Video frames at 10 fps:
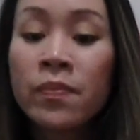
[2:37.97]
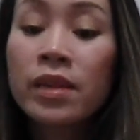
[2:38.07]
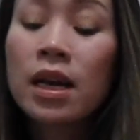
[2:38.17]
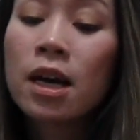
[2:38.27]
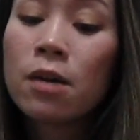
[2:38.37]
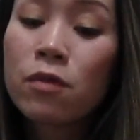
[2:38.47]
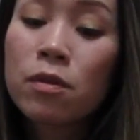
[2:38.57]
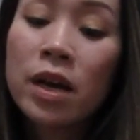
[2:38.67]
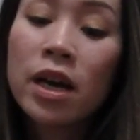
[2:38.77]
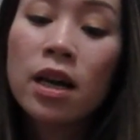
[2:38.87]
for
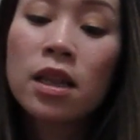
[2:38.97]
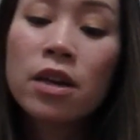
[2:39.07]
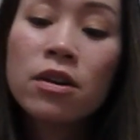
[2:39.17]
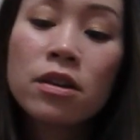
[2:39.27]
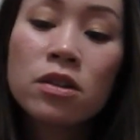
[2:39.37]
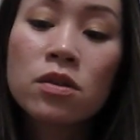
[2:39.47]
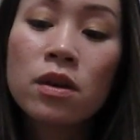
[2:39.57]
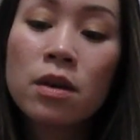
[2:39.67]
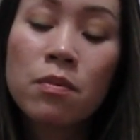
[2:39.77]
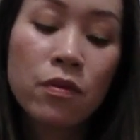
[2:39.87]
my highlighter, so
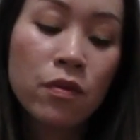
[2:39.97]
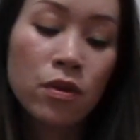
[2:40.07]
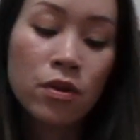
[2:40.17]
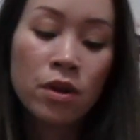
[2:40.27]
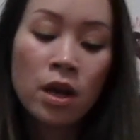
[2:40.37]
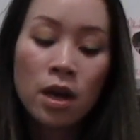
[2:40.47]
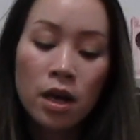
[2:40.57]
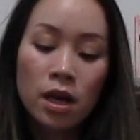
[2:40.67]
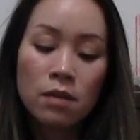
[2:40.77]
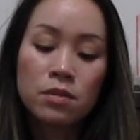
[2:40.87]
I prefer
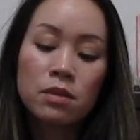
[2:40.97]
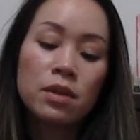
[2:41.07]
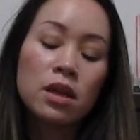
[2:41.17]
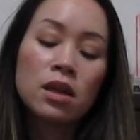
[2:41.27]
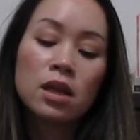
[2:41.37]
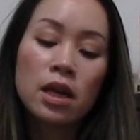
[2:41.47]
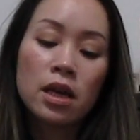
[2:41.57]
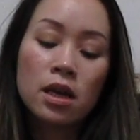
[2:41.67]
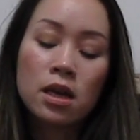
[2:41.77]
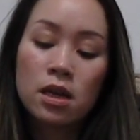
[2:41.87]
something
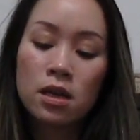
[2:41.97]
like